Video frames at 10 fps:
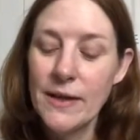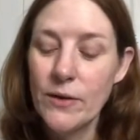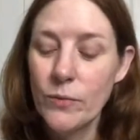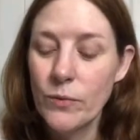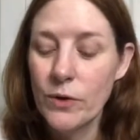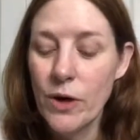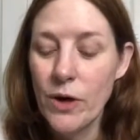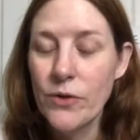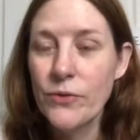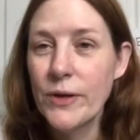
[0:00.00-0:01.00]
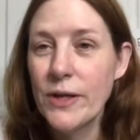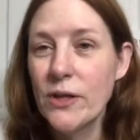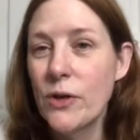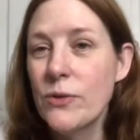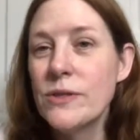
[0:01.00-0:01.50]
They were all 3
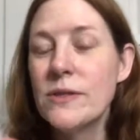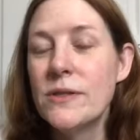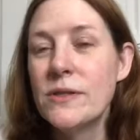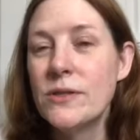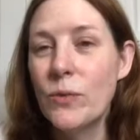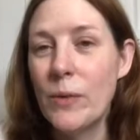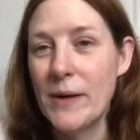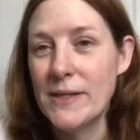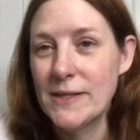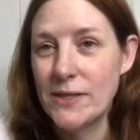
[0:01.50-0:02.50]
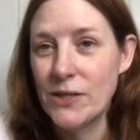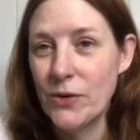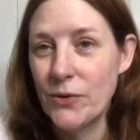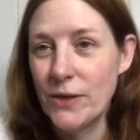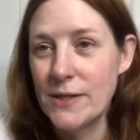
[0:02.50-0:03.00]
close to what my skin
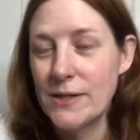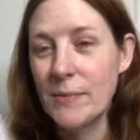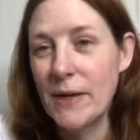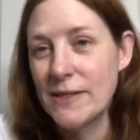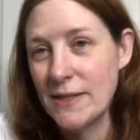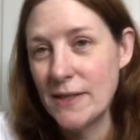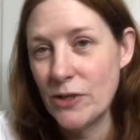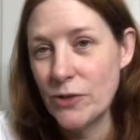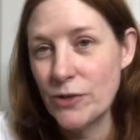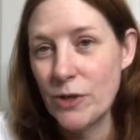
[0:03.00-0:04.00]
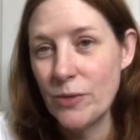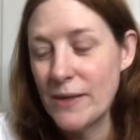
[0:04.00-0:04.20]
tone is and my skin undertone.